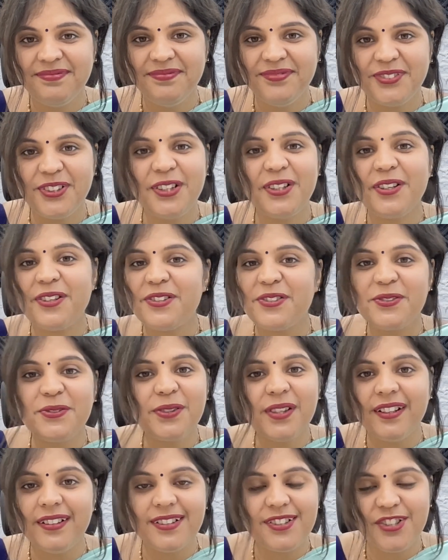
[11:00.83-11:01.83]
So there is no
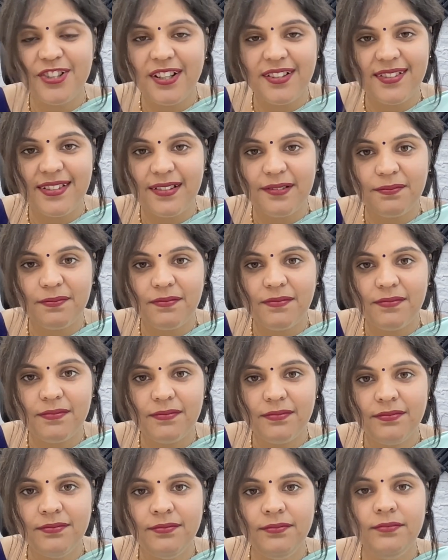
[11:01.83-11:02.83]
third chance.
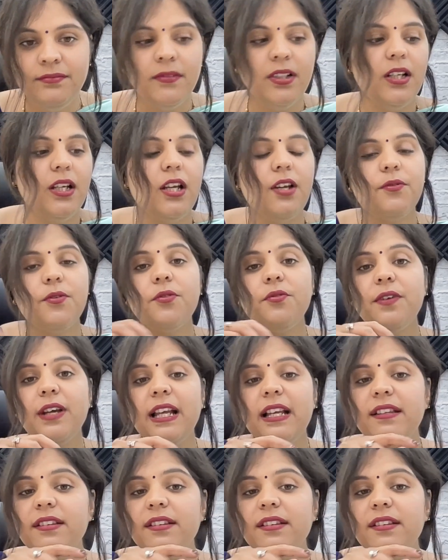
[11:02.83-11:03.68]
If you fail